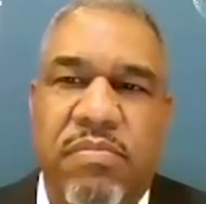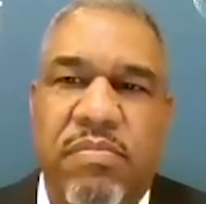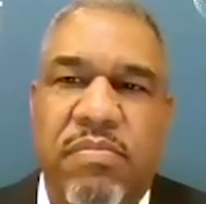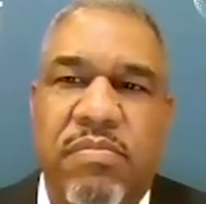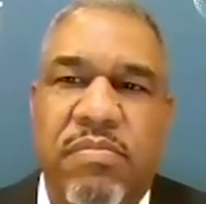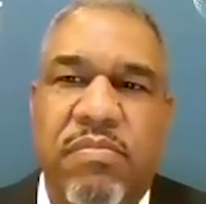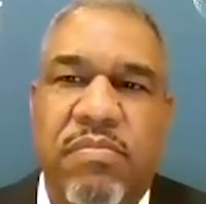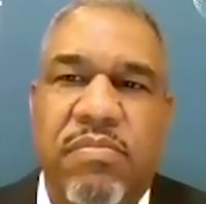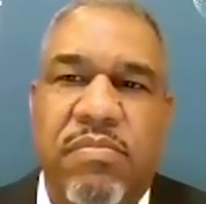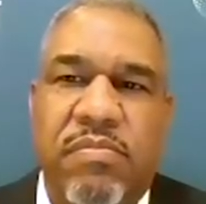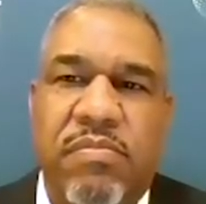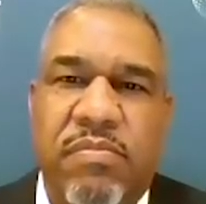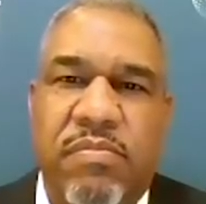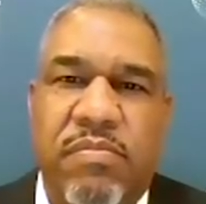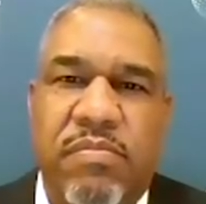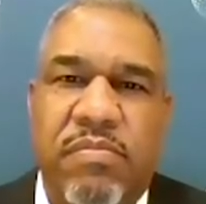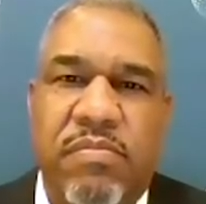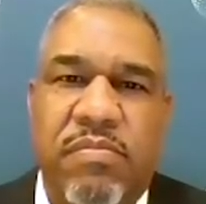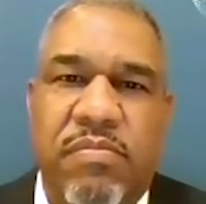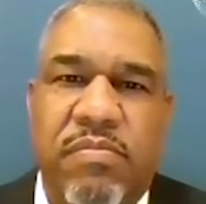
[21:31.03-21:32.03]

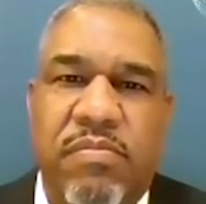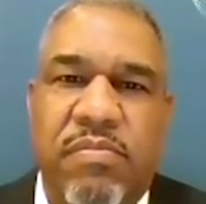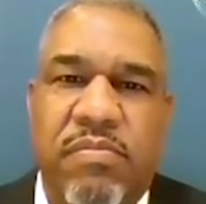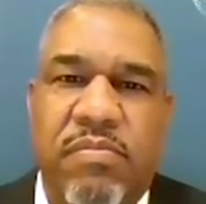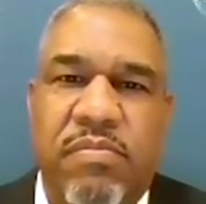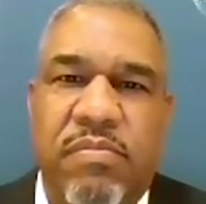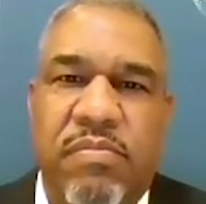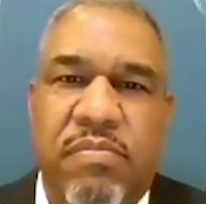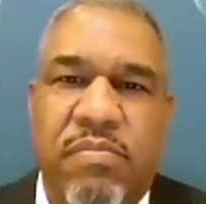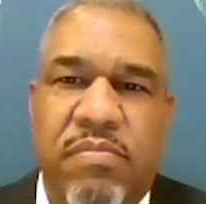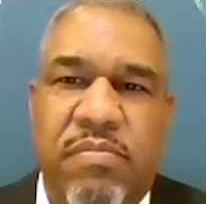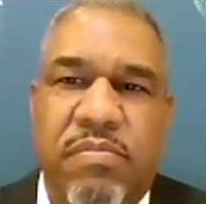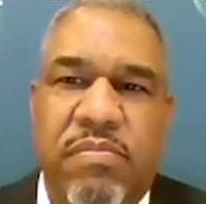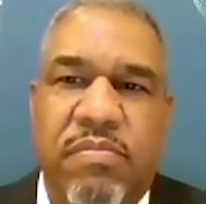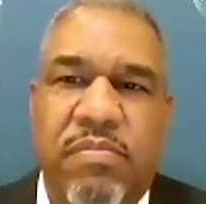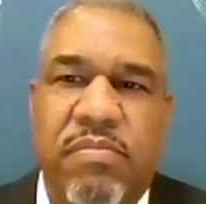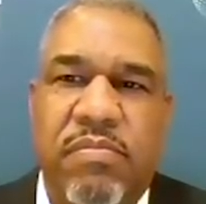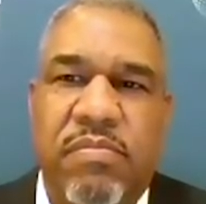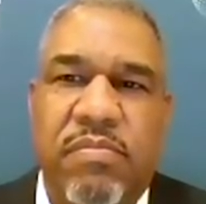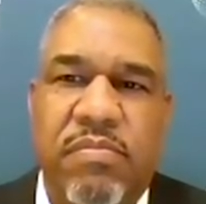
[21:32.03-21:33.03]

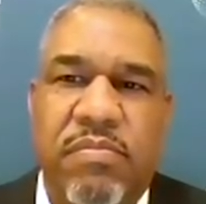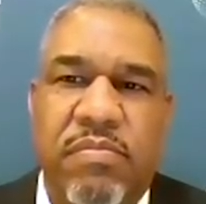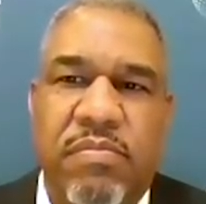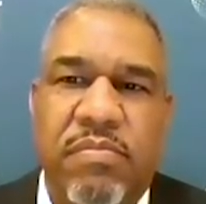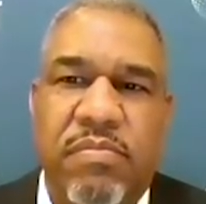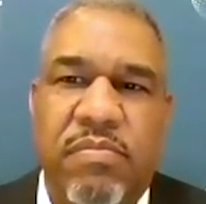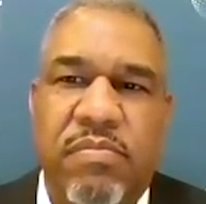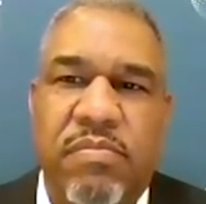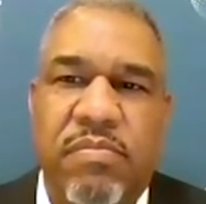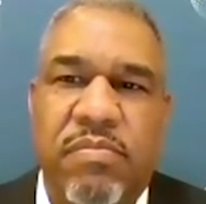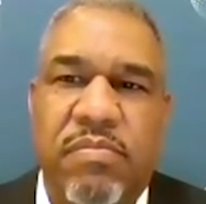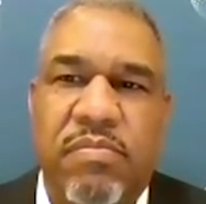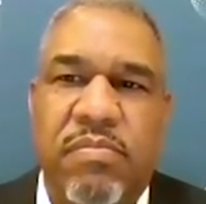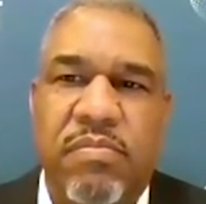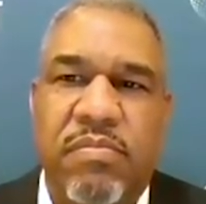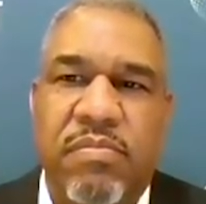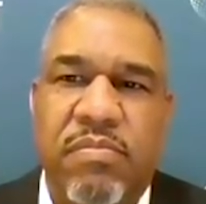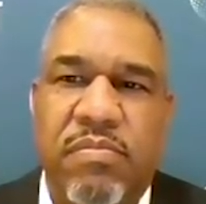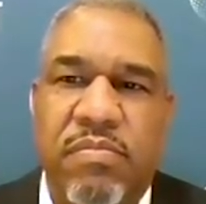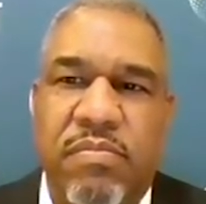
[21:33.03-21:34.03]

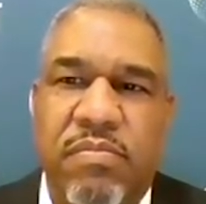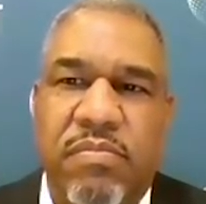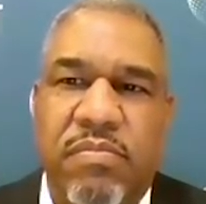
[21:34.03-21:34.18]
(silent)